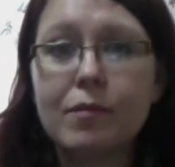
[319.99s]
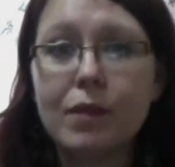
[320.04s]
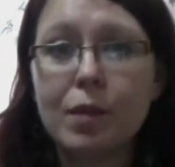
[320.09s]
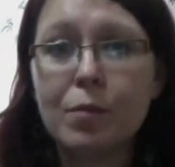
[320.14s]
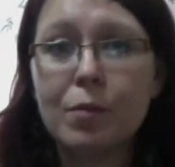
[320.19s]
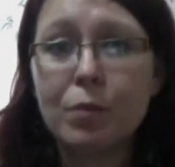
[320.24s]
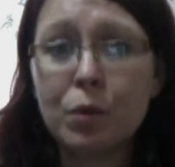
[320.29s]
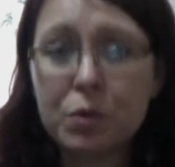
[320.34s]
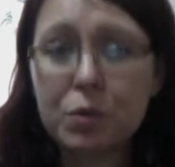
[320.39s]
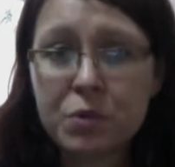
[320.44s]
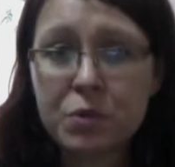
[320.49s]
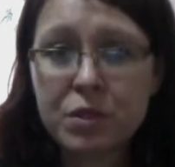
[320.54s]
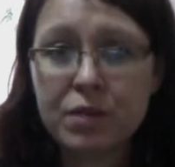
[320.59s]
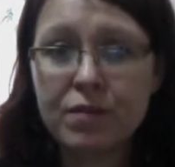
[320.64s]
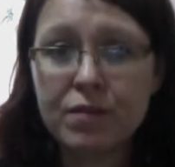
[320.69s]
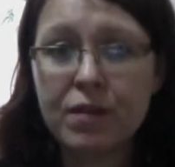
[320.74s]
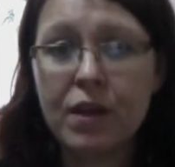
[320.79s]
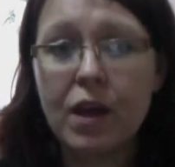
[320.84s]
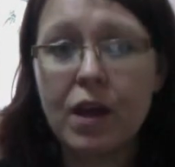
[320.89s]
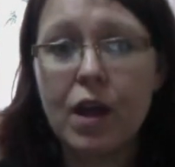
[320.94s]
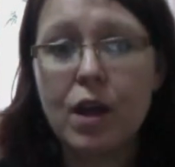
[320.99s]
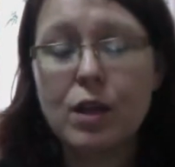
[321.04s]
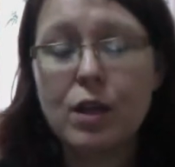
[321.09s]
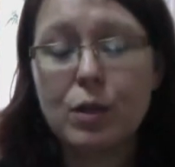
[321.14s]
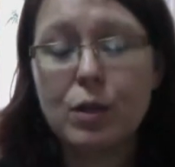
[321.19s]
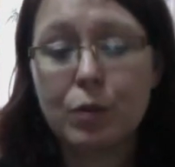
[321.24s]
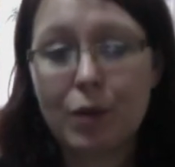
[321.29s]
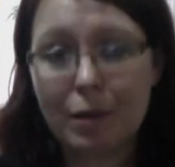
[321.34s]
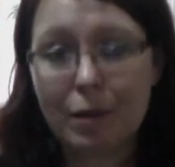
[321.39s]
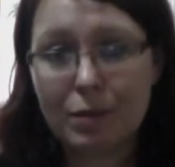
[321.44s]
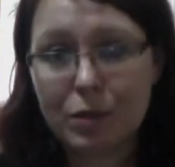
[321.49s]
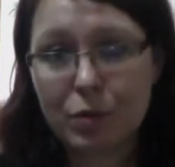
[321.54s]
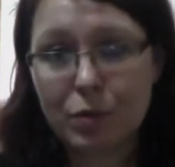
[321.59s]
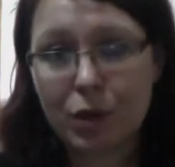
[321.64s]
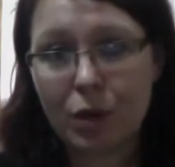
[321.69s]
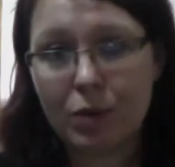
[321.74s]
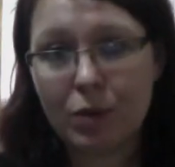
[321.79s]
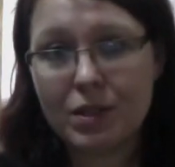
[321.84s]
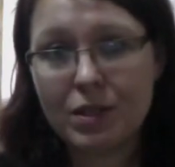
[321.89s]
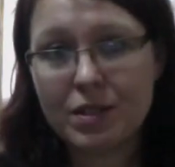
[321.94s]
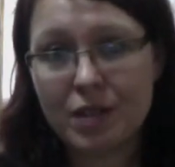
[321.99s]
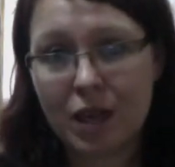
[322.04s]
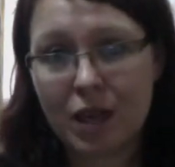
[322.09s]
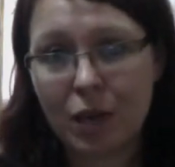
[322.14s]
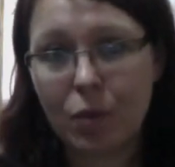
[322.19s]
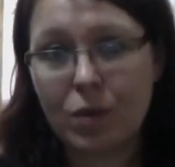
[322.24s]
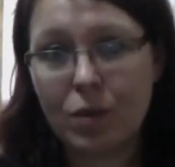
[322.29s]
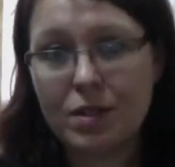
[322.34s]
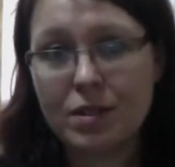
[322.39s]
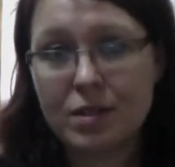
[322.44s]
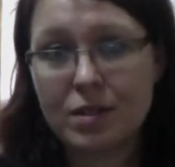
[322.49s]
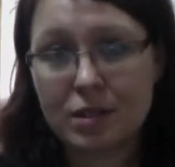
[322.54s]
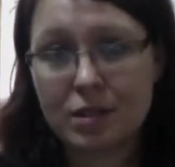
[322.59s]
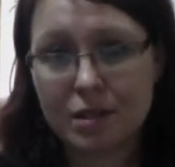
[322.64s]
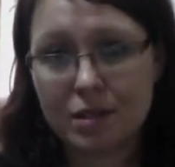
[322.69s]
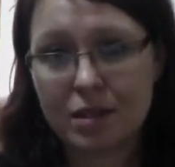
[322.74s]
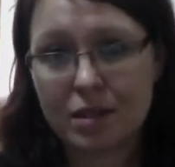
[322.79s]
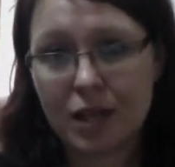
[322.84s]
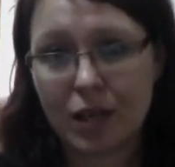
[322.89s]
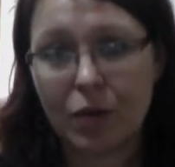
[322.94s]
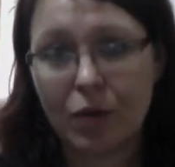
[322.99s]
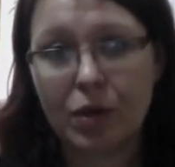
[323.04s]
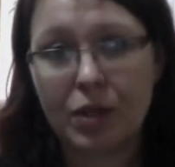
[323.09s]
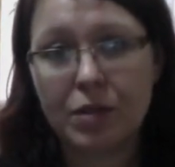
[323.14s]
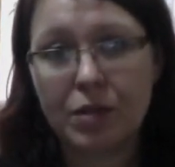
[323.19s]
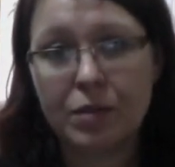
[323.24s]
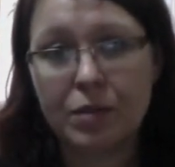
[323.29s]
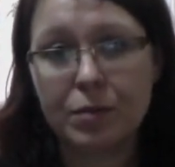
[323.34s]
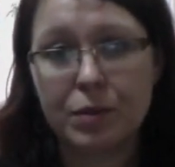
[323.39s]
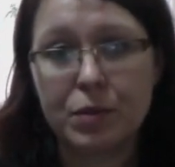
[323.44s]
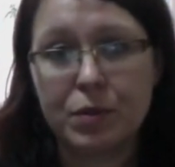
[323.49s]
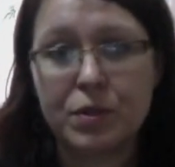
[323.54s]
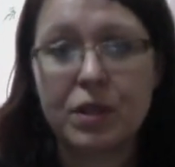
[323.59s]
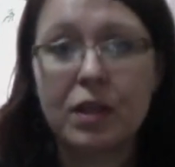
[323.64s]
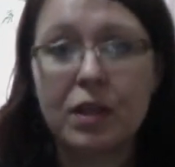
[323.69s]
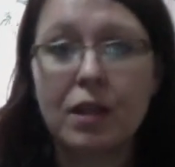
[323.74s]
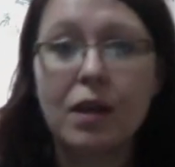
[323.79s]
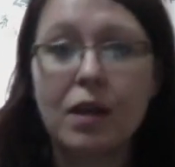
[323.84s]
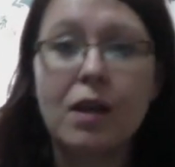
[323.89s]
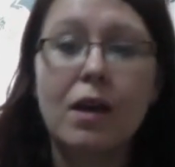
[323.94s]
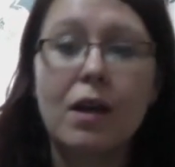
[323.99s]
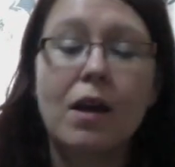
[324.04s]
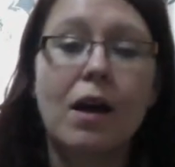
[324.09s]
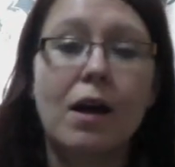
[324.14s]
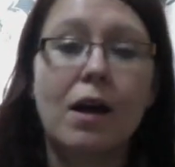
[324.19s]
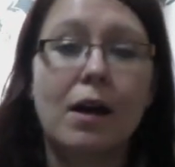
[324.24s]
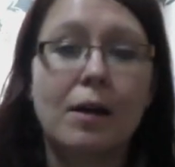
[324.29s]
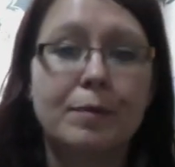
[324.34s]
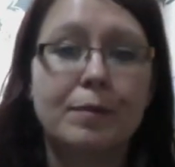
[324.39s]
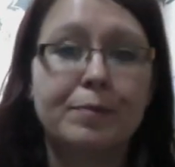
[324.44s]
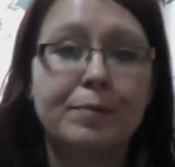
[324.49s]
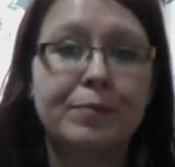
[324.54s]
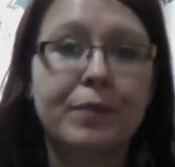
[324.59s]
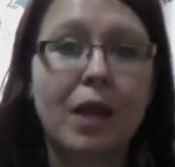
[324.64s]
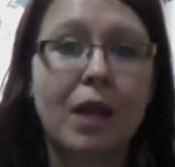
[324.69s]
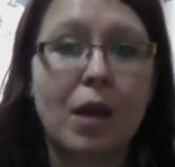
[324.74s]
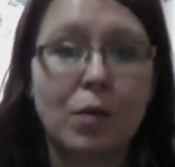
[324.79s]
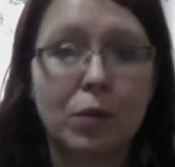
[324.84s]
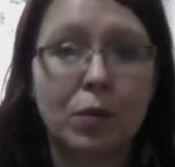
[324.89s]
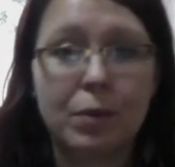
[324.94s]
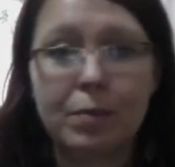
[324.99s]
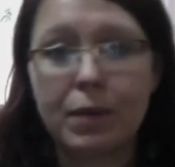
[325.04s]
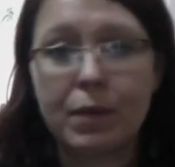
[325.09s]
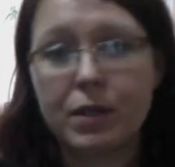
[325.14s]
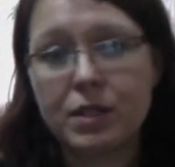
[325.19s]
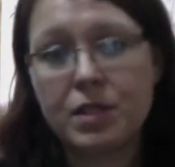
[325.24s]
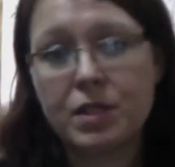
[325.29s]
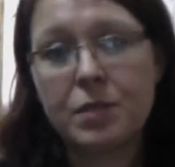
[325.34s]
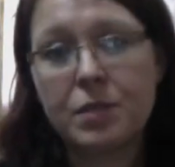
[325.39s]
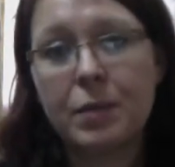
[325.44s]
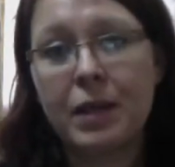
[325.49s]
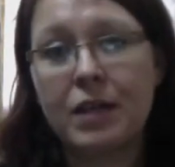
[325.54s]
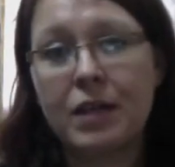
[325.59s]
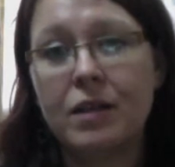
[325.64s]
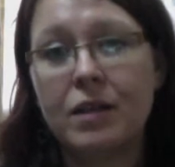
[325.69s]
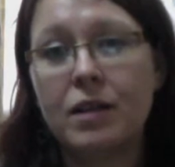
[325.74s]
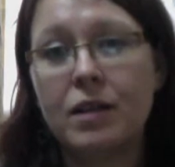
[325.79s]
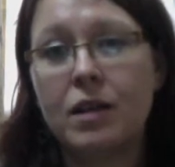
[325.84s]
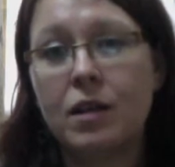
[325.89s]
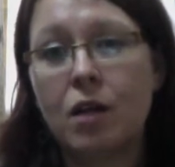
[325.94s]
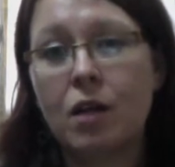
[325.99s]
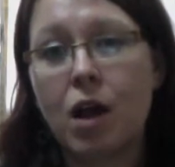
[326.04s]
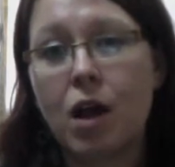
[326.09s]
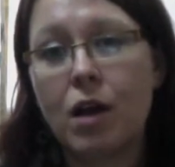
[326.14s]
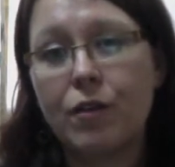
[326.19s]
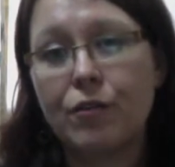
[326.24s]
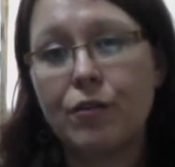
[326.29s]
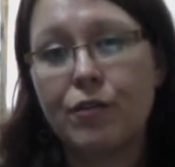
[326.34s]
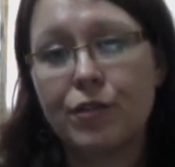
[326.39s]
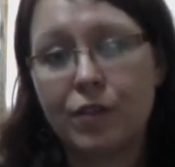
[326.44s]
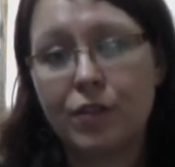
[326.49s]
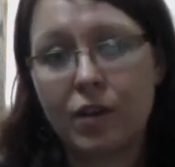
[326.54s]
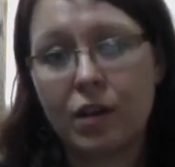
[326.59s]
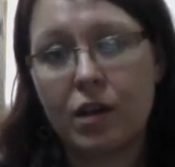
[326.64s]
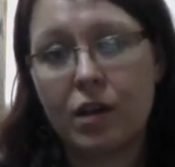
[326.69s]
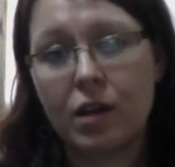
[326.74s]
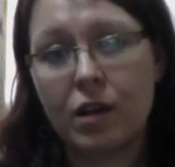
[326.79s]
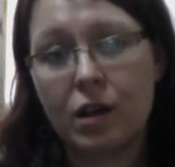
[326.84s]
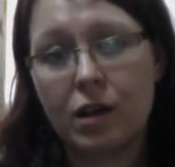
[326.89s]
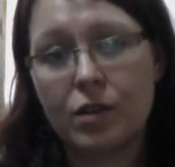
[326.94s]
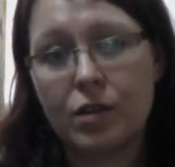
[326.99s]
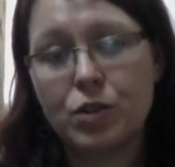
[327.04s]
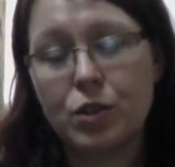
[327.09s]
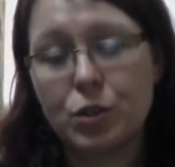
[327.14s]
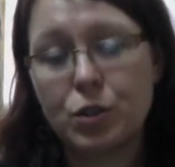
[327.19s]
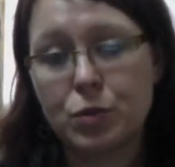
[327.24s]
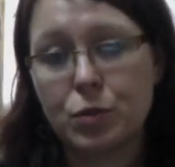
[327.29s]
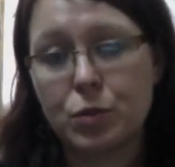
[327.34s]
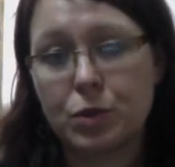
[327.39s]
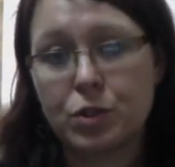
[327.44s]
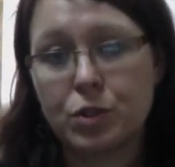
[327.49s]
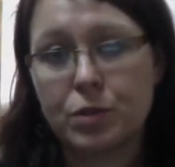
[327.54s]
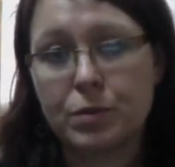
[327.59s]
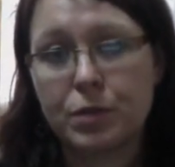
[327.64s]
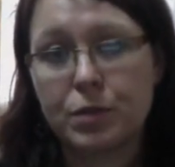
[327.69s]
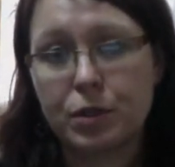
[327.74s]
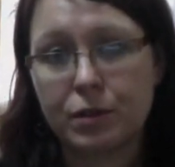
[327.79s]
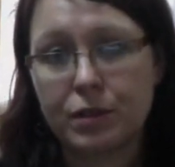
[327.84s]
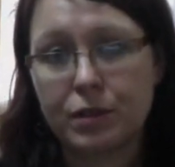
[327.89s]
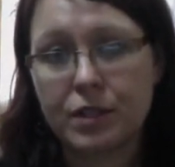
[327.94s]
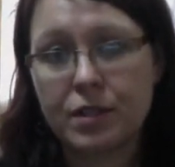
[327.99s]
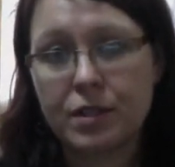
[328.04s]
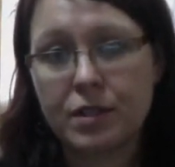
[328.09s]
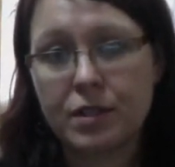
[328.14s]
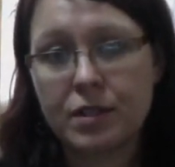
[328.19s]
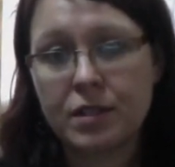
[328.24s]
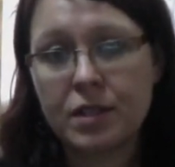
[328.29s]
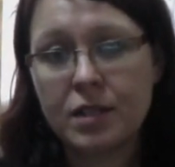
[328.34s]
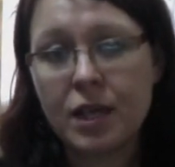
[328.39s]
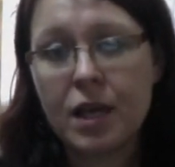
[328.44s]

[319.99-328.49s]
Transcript: Most of the repertoire we sang was sacred music, and we participated in a lot of church worship services.